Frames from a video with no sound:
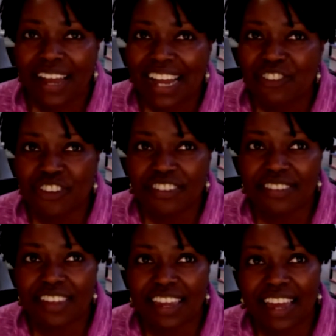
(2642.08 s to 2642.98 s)
I
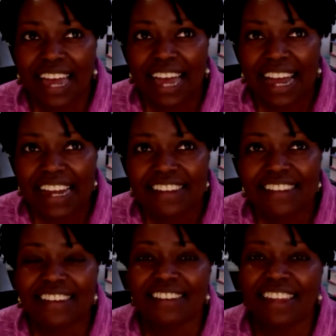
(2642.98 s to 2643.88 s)
just I
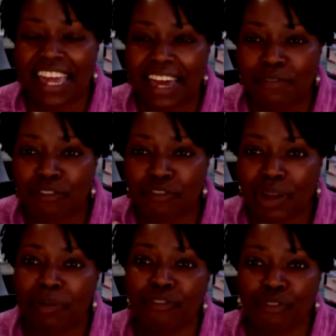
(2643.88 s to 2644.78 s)
didn't have a
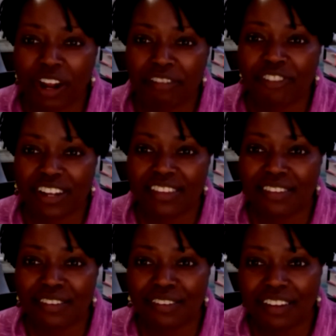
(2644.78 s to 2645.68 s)
frame of
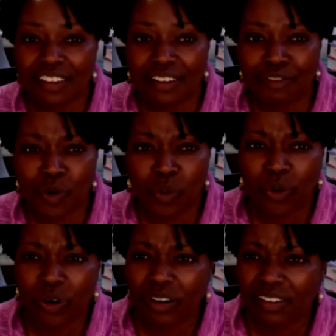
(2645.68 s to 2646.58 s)
reference
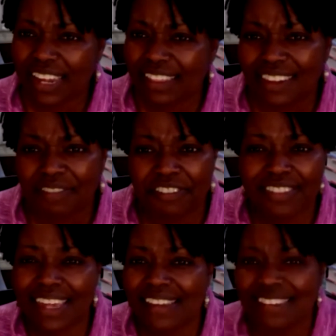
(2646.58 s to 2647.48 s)
for like
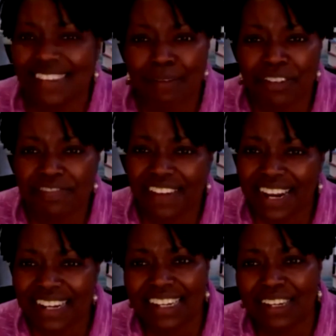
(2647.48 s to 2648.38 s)
different things that I was
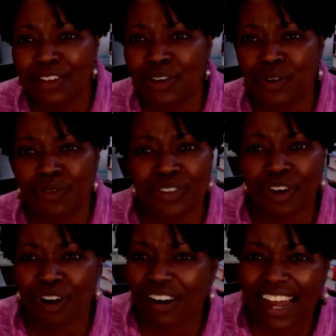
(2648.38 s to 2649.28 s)
finding in notes,
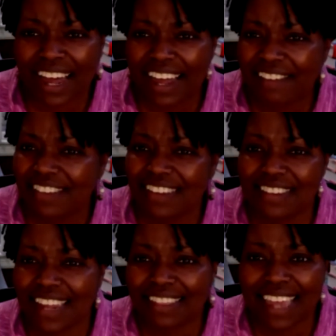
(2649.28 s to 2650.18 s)
archives,
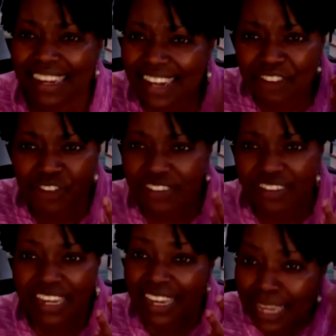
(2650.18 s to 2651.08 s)
things like that. And
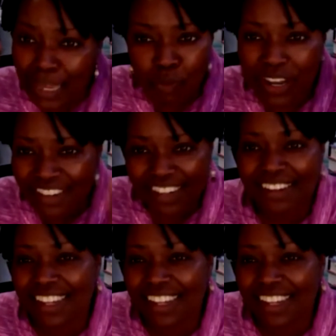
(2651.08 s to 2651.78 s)
it wasn't